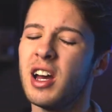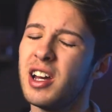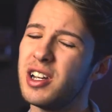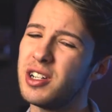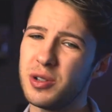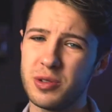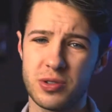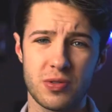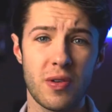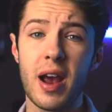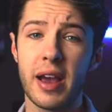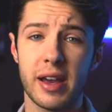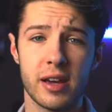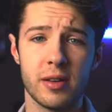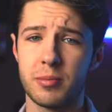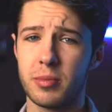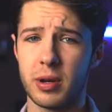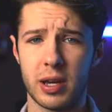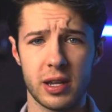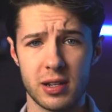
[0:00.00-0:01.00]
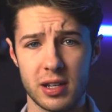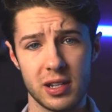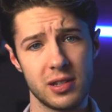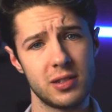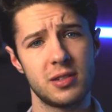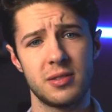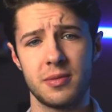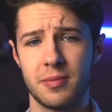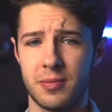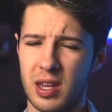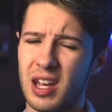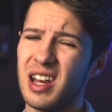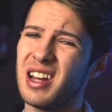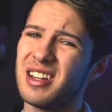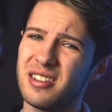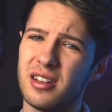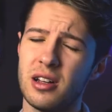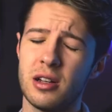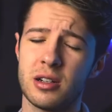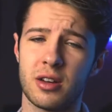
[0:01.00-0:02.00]
She was right, but it's
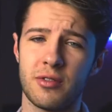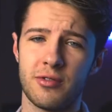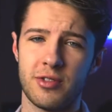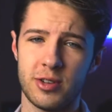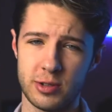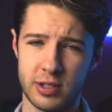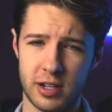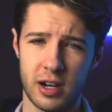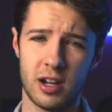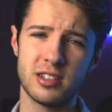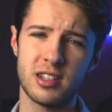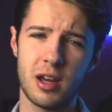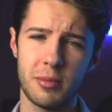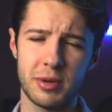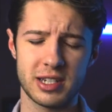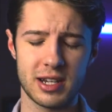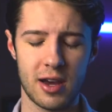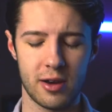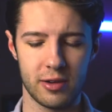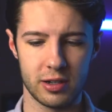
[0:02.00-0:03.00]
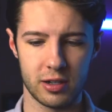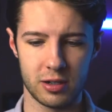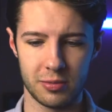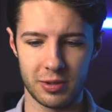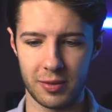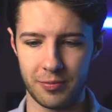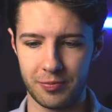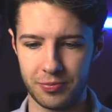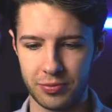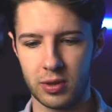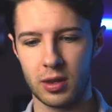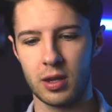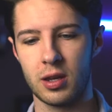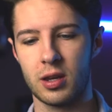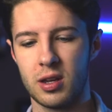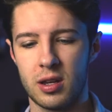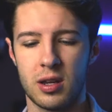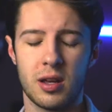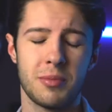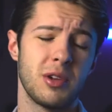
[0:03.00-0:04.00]
a little confusing. I'll dumb it down a little bit.
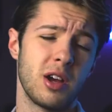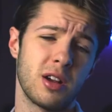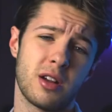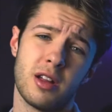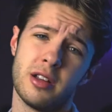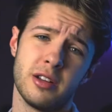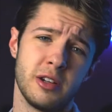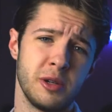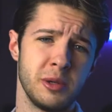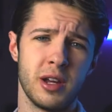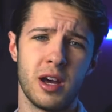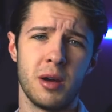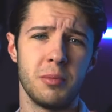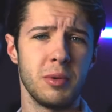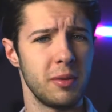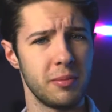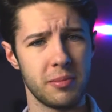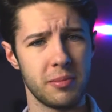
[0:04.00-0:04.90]
I'm not calling you dumb.